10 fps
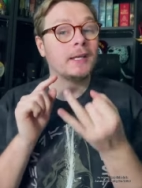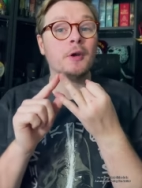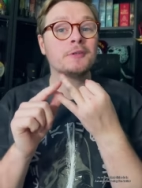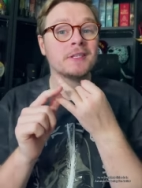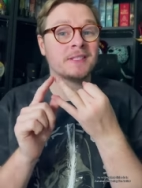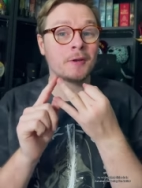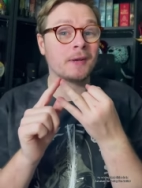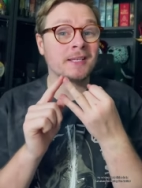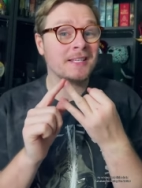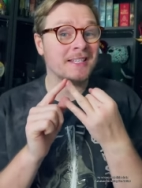He knows that
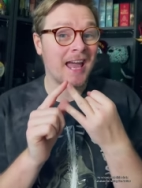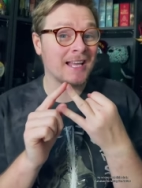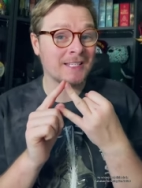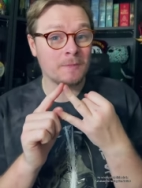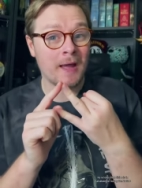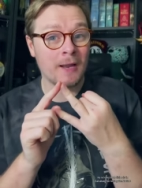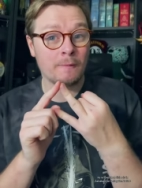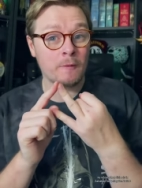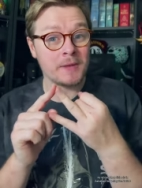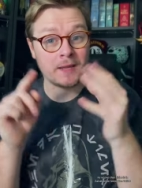Sirius is in Azkaban
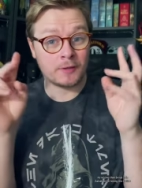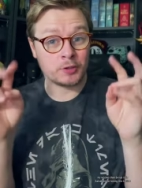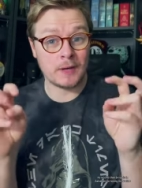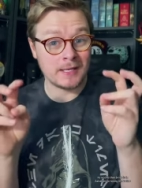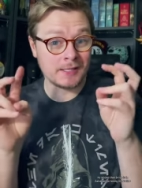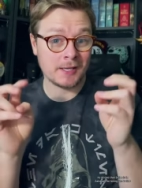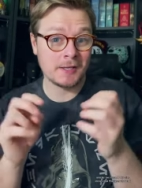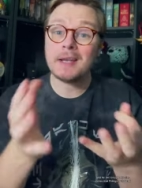for being the traitor.